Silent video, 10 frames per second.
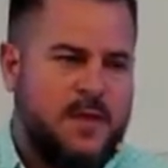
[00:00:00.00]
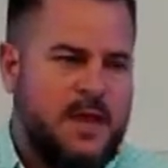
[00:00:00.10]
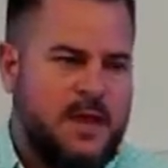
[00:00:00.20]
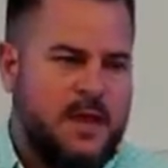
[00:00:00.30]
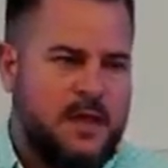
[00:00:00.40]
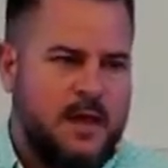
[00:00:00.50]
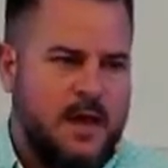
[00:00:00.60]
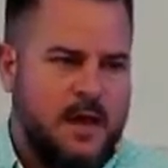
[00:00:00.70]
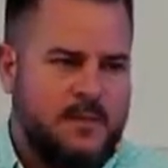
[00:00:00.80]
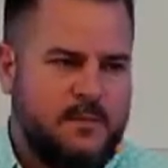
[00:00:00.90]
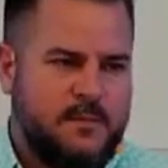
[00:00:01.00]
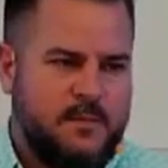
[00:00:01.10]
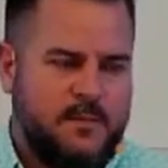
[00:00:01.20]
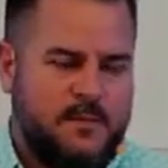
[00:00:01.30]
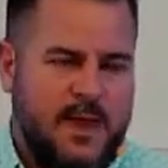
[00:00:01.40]
And uh,
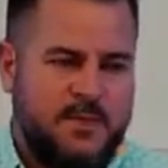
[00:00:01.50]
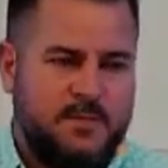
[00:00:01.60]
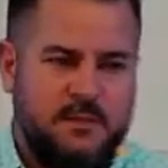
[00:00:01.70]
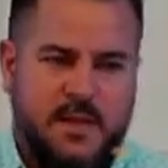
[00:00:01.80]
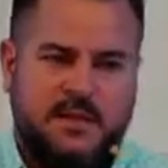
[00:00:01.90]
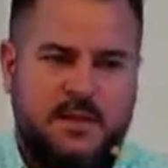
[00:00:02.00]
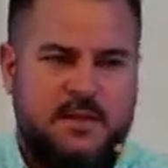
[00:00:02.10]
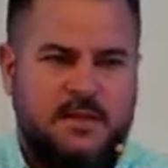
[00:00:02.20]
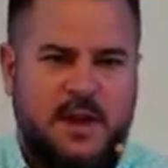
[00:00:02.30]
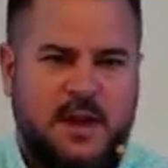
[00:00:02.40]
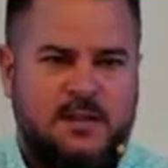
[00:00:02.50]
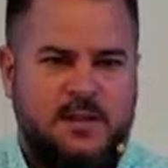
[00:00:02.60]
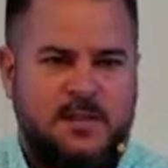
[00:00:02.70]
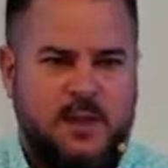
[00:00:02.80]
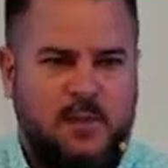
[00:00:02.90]
man, just missed it. Honestly,
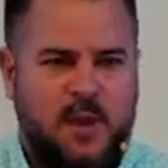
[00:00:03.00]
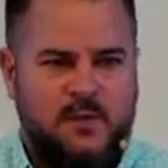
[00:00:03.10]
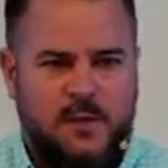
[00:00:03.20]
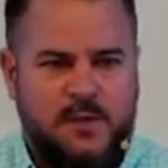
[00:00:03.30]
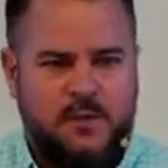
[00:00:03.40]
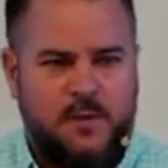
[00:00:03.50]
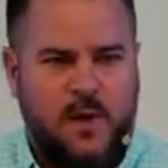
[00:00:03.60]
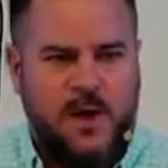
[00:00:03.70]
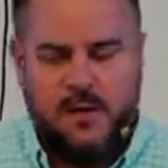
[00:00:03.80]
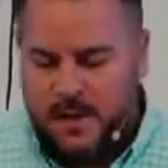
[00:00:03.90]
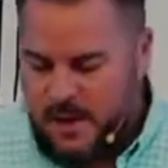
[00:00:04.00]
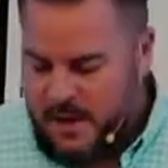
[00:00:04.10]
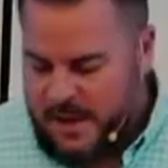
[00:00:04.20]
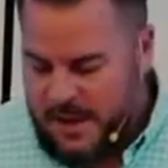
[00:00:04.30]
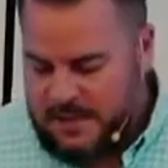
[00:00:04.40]
being away from it for a while
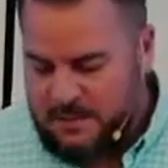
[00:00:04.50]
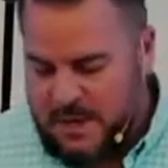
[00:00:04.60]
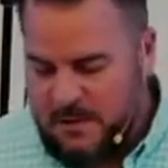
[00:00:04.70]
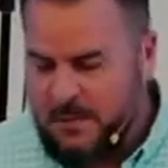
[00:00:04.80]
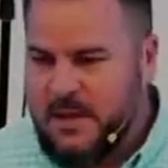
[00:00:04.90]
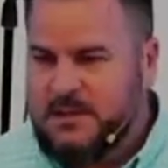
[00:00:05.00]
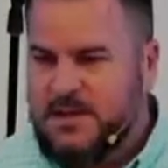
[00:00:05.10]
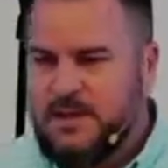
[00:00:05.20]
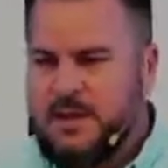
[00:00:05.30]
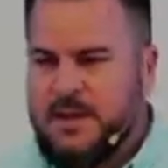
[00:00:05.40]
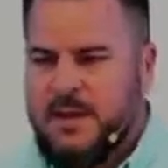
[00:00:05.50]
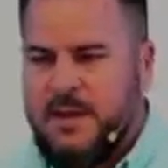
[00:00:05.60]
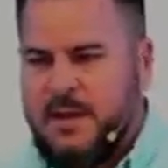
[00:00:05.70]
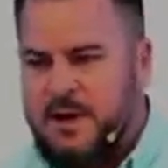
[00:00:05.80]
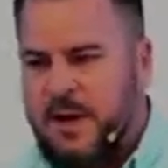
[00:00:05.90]
has made me miss it
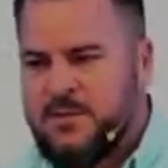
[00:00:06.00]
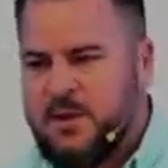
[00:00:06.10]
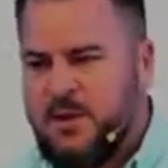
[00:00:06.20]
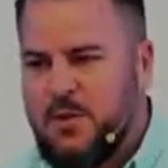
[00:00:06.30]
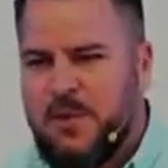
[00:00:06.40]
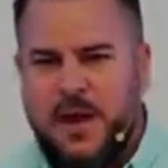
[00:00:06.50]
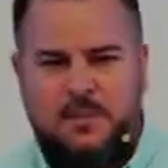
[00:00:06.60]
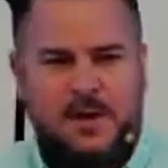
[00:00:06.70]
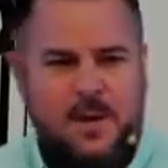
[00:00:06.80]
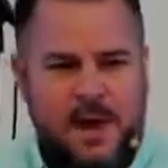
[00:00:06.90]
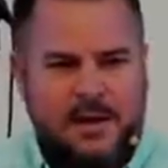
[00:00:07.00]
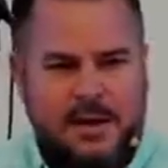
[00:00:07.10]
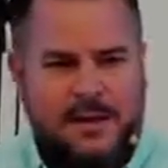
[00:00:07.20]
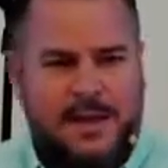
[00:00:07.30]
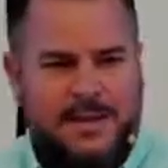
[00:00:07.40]
and also reminded me why I
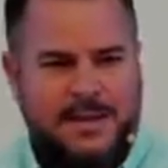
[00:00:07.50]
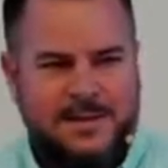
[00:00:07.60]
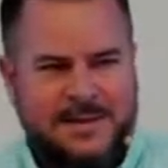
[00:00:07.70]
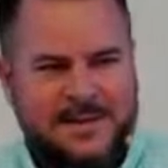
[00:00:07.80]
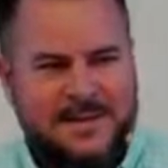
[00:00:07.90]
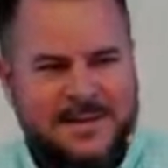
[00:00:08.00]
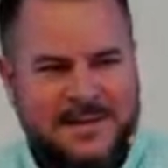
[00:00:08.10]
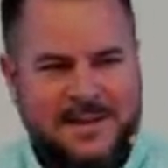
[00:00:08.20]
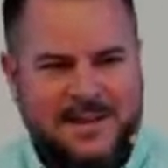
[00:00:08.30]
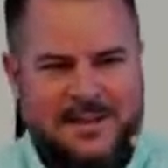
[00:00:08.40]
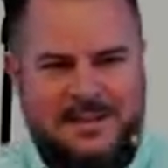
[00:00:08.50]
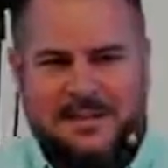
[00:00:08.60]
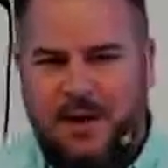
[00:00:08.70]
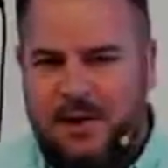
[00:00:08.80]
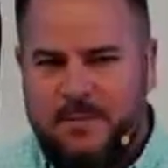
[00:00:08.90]
didn't like it. Because it's
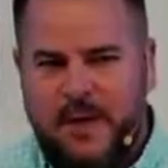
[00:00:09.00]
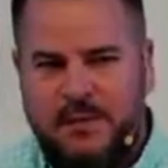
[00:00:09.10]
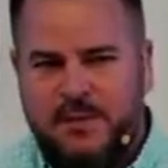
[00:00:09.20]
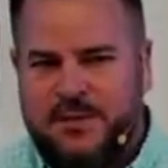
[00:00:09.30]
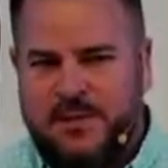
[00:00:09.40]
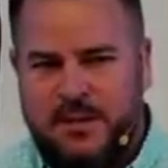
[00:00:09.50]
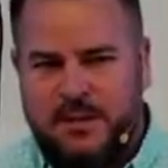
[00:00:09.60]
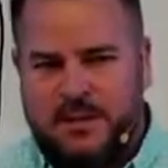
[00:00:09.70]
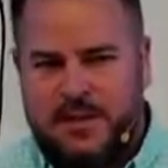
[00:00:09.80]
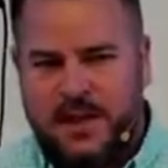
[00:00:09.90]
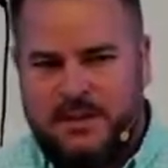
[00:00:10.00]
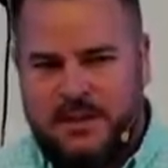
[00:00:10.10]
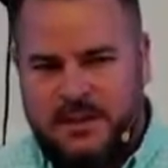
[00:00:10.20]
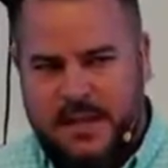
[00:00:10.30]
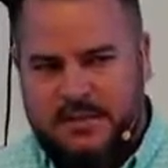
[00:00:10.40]
hard, man. When you study the text, the
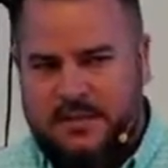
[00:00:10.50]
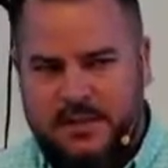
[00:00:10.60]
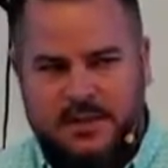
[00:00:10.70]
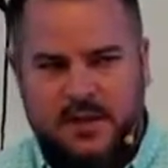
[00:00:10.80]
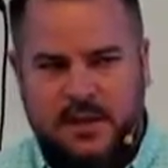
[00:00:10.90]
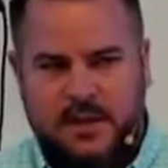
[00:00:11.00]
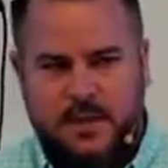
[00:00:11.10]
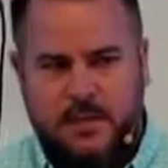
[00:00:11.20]
text is going to study you.